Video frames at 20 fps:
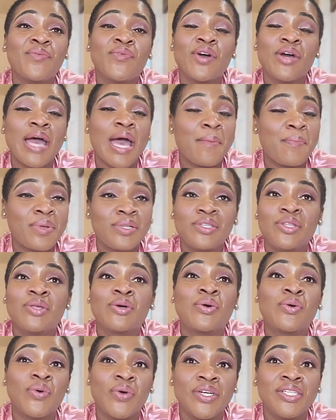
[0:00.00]
what happens in the
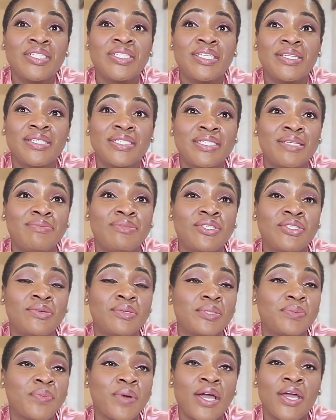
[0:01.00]
court systems,
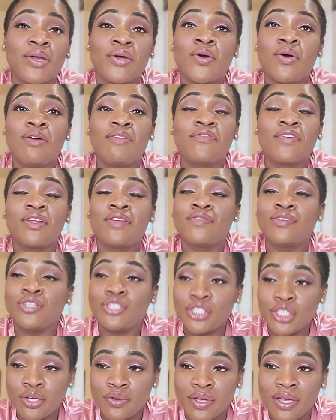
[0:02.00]
despite going in front of a
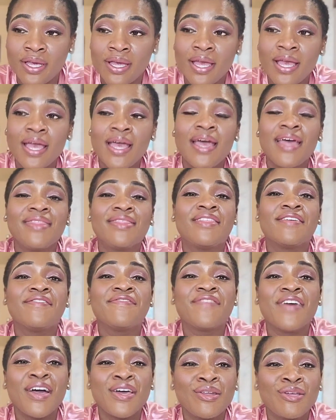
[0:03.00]
jury, the
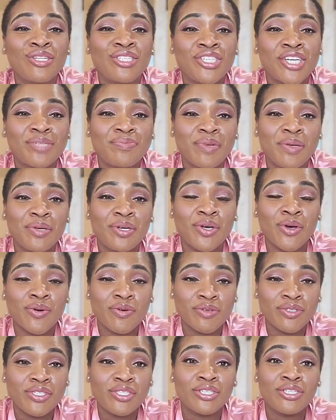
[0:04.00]
final judgment
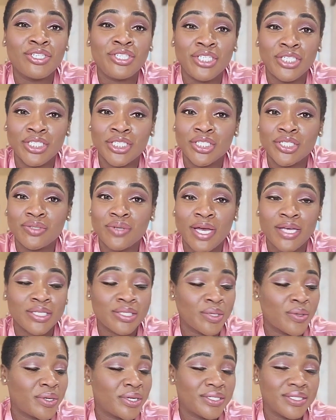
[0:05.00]
goes to Jesus Christ,
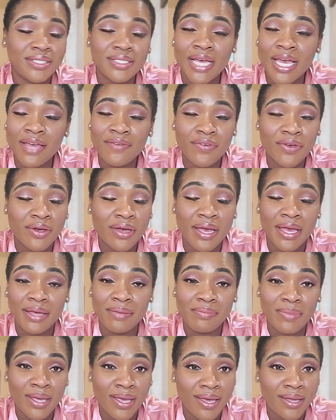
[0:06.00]
Lord and Savior.
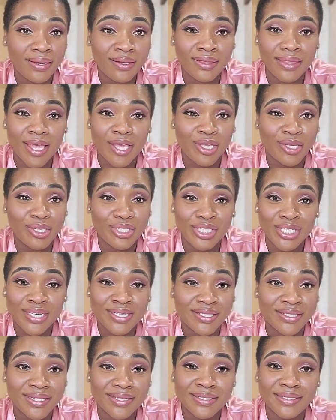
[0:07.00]
Amen. Thank you,
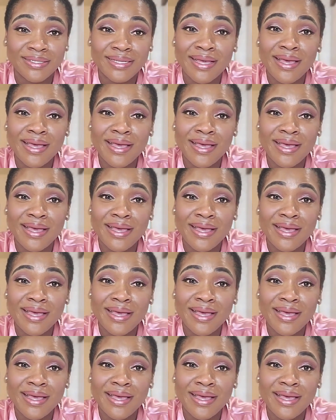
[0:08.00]
Jesus.